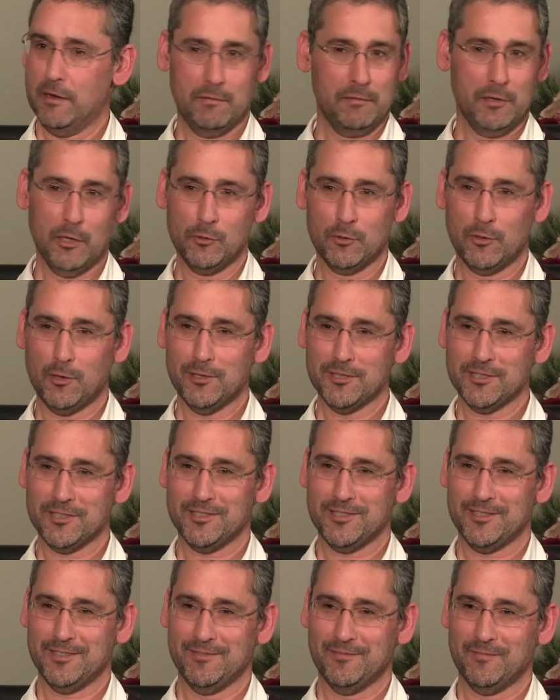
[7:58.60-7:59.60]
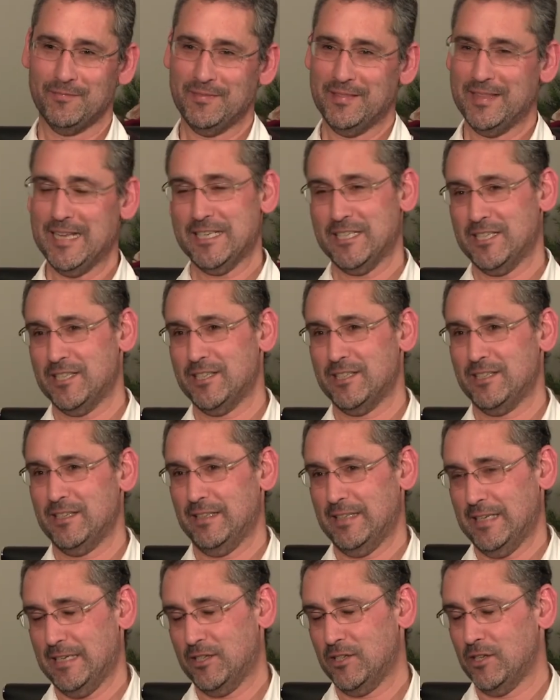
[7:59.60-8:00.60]
low cost.
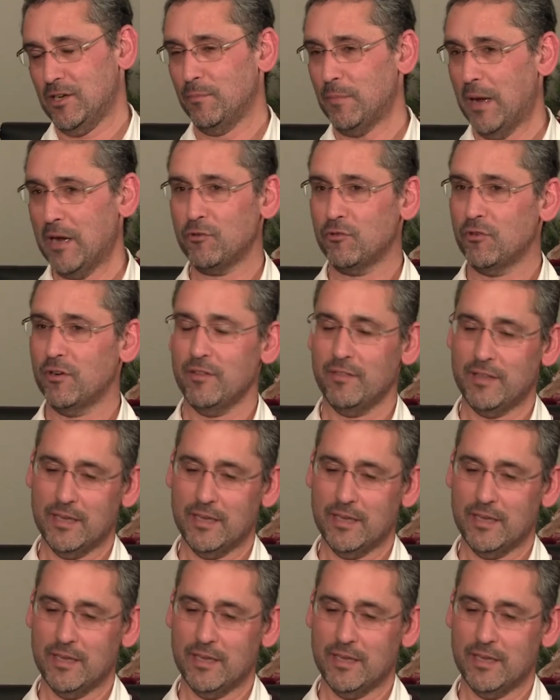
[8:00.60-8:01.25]
That's our mantra,